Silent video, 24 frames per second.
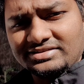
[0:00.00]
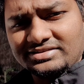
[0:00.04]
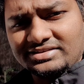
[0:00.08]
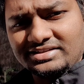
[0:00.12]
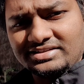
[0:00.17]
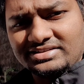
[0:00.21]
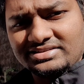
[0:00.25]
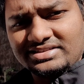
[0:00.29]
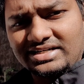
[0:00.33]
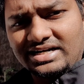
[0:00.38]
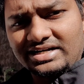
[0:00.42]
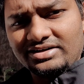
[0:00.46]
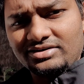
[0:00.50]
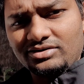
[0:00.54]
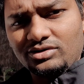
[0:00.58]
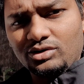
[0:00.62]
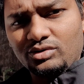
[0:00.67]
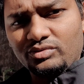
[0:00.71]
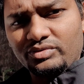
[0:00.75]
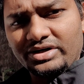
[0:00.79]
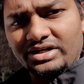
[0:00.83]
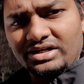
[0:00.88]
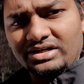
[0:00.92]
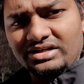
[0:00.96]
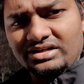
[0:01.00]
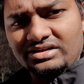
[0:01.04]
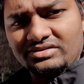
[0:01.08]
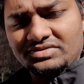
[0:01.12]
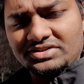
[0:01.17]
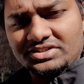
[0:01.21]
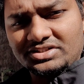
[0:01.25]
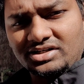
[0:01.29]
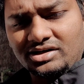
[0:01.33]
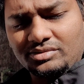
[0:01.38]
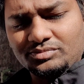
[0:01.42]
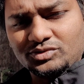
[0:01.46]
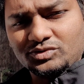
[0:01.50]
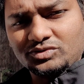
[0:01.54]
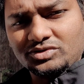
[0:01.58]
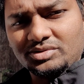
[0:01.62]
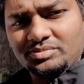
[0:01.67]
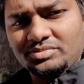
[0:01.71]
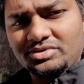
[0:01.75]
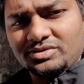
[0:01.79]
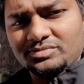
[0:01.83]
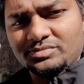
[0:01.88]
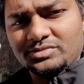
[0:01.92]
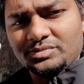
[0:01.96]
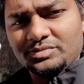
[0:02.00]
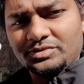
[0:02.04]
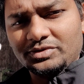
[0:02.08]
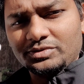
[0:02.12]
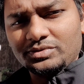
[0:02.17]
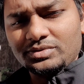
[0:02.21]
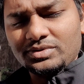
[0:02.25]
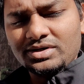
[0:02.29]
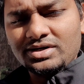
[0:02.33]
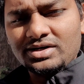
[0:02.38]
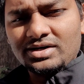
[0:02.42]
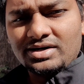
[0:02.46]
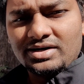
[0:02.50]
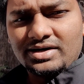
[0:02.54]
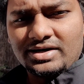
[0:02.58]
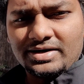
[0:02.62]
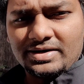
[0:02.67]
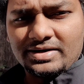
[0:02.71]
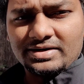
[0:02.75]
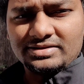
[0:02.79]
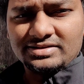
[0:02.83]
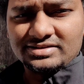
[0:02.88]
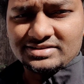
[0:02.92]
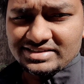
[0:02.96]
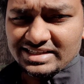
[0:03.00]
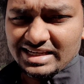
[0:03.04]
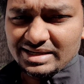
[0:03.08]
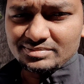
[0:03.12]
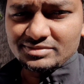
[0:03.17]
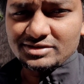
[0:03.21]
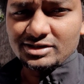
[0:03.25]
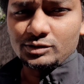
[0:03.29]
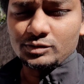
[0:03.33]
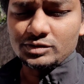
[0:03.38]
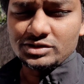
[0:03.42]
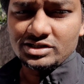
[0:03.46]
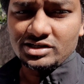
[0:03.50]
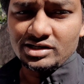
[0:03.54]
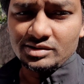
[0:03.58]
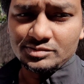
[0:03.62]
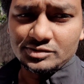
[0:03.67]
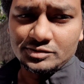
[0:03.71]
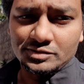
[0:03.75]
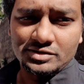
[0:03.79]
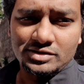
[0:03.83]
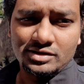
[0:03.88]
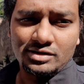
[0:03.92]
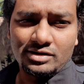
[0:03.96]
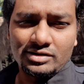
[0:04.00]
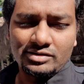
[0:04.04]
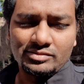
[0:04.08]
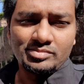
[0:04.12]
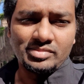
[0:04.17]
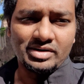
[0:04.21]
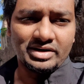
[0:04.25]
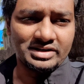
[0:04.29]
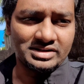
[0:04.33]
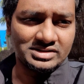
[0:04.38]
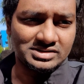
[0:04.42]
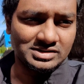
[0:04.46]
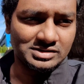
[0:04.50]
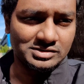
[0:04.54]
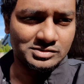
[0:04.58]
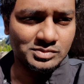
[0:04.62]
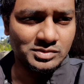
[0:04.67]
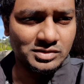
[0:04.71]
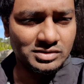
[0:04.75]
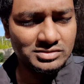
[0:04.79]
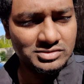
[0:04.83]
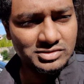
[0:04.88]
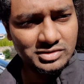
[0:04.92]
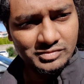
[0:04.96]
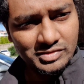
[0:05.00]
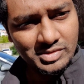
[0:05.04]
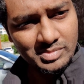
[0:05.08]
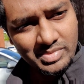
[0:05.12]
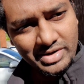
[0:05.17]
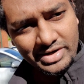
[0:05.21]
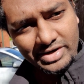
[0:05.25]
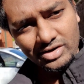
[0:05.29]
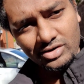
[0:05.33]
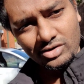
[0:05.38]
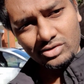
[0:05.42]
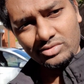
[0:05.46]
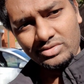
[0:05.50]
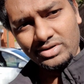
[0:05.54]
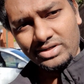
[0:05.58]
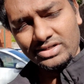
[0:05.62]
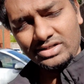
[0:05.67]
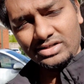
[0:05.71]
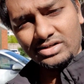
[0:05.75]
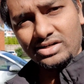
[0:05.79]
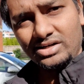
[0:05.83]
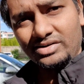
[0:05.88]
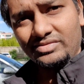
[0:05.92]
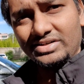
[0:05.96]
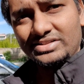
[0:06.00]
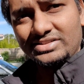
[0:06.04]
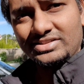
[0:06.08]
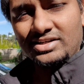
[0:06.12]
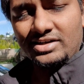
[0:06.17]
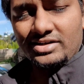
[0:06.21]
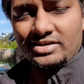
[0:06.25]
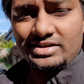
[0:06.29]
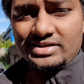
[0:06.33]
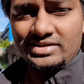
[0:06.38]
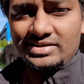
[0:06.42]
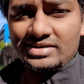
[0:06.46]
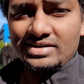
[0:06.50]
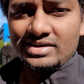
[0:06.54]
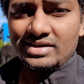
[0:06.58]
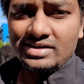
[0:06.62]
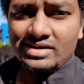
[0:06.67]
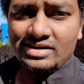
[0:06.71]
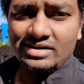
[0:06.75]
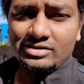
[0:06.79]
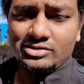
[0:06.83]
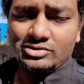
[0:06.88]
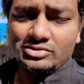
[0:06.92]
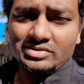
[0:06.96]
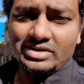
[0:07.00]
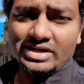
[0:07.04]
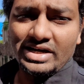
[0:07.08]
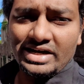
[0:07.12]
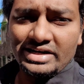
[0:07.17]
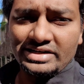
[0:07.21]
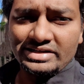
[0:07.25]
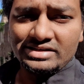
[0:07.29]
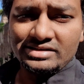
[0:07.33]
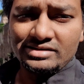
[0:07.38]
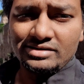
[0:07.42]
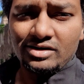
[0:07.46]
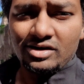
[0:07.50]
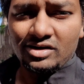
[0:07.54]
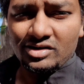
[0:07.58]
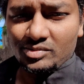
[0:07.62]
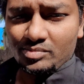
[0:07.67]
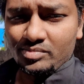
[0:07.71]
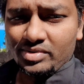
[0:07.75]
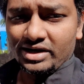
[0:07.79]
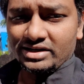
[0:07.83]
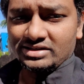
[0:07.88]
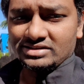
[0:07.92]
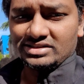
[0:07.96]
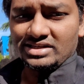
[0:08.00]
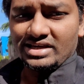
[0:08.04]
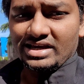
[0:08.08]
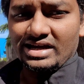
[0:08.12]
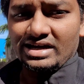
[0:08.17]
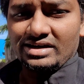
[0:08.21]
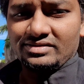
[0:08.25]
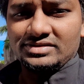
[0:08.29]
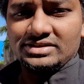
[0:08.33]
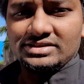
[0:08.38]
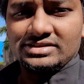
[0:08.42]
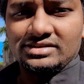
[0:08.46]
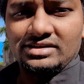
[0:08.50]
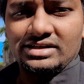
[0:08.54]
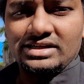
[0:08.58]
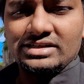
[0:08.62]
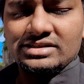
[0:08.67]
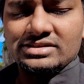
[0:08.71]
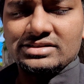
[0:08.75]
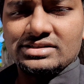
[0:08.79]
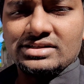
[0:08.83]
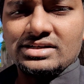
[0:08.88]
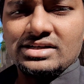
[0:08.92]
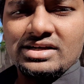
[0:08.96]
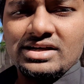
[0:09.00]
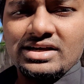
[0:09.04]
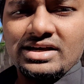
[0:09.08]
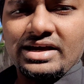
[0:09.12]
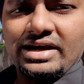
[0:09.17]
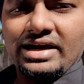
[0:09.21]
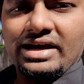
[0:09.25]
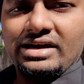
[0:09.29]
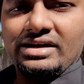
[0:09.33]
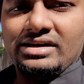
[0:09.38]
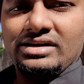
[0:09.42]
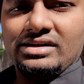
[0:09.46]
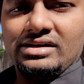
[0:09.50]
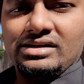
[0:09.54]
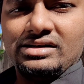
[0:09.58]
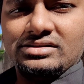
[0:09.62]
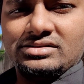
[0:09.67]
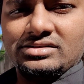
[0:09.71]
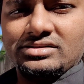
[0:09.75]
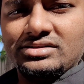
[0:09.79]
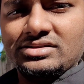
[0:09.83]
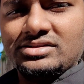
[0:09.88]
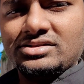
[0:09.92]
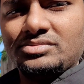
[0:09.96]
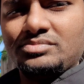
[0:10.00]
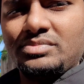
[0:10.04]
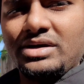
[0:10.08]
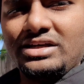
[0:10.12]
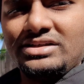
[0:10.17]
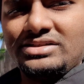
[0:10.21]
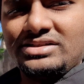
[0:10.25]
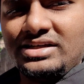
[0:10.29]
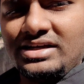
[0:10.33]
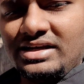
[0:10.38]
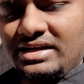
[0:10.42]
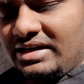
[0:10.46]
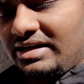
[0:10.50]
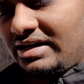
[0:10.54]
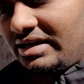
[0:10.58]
is the standard lowering link which comes with the BMW, the same thing which comes with a lot of bikes as well. So if you buy a Honda, Kawasaki, Ducati, a lot of bikes, they have these links, and so this is basically